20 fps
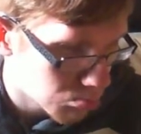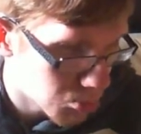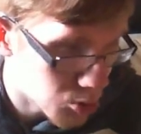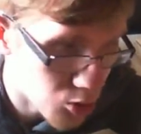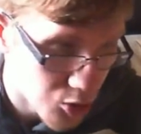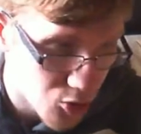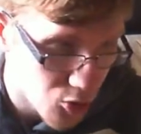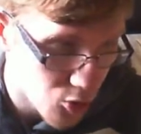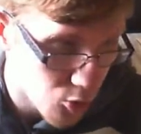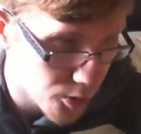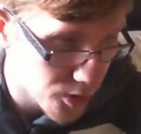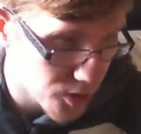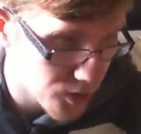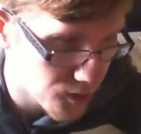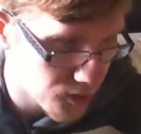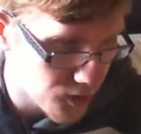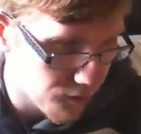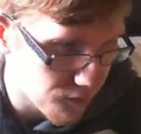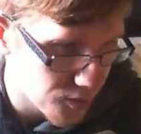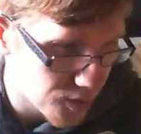which order
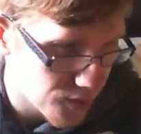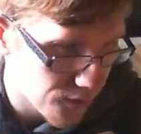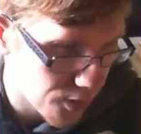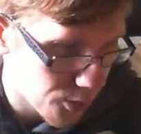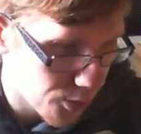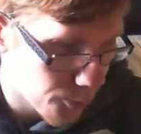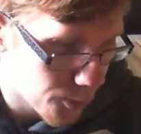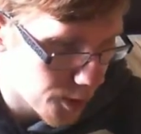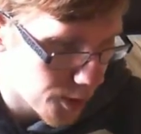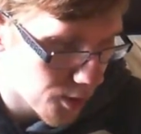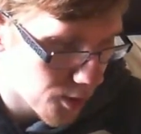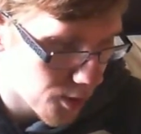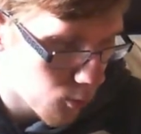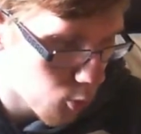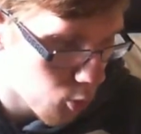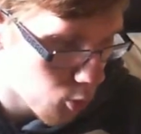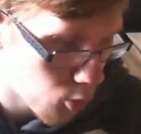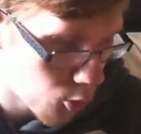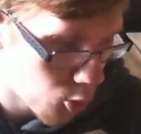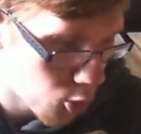70 for 3
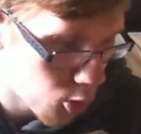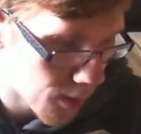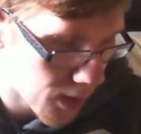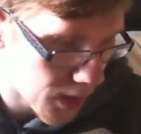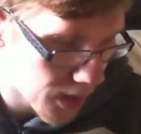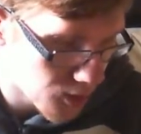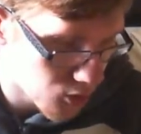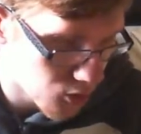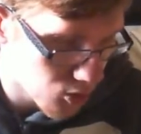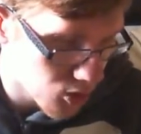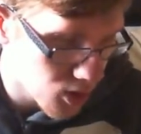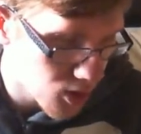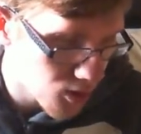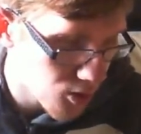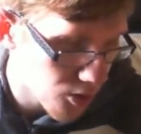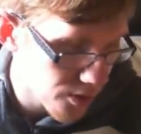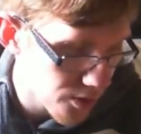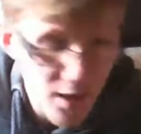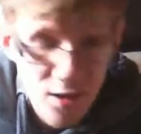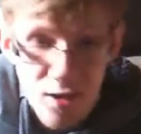normal energy,
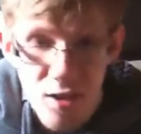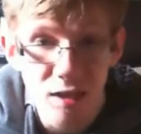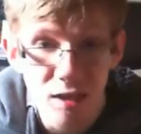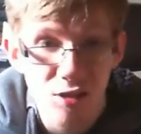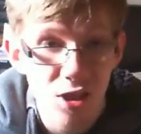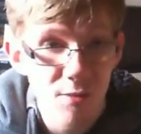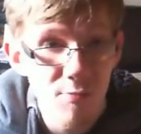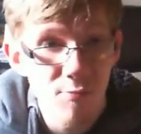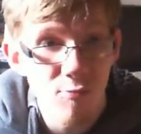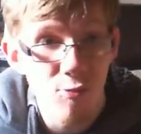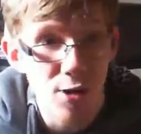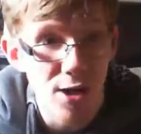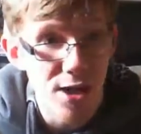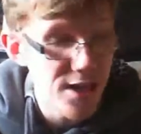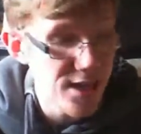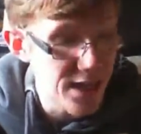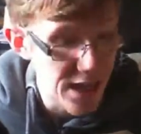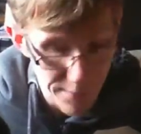so that's actually really